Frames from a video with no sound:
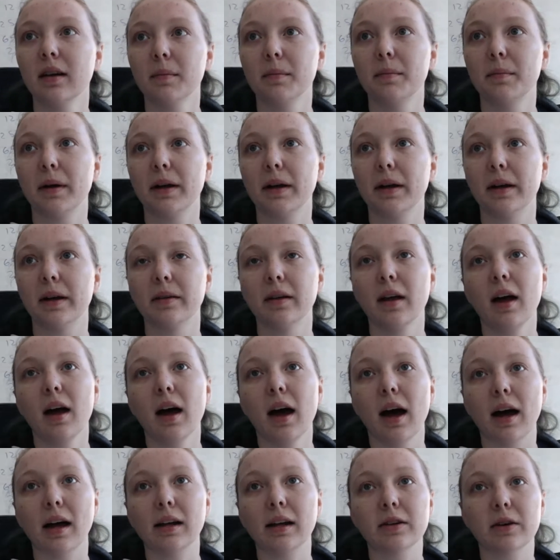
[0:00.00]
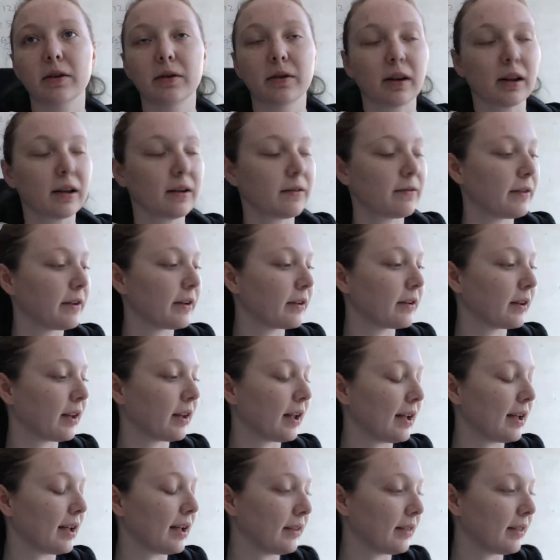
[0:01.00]
But yeah, I totally feel
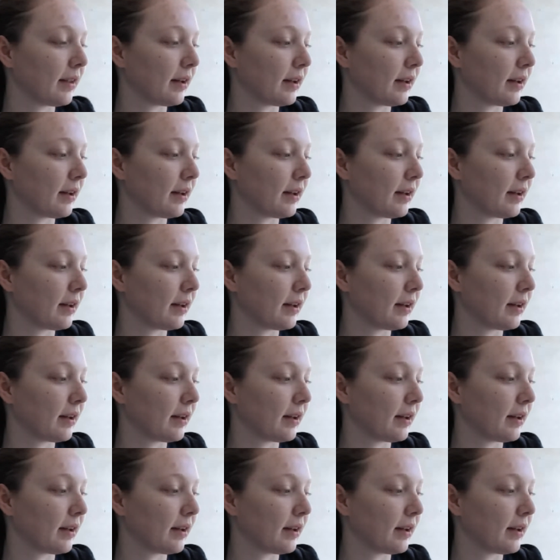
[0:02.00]
like